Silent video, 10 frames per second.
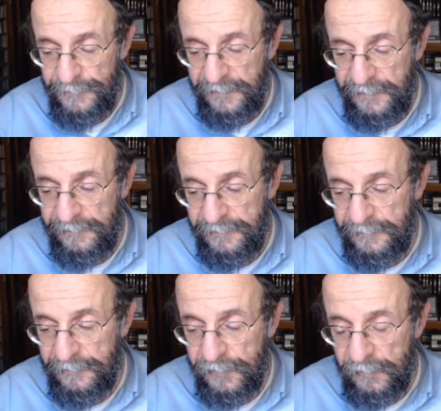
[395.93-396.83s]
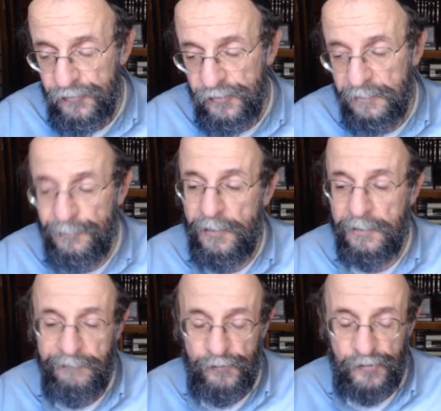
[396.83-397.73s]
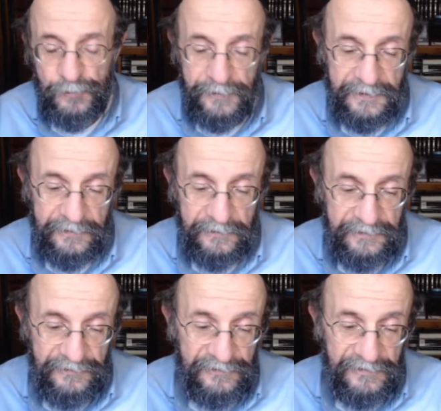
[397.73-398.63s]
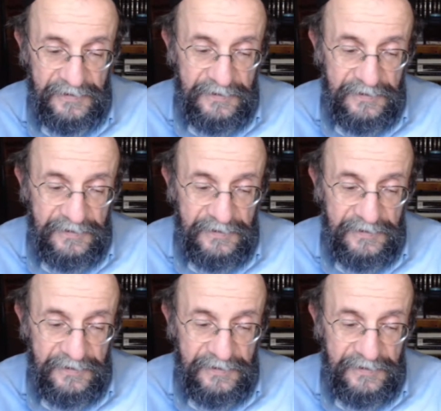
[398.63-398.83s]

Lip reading: meaning the liturgical part of Jewish prayer is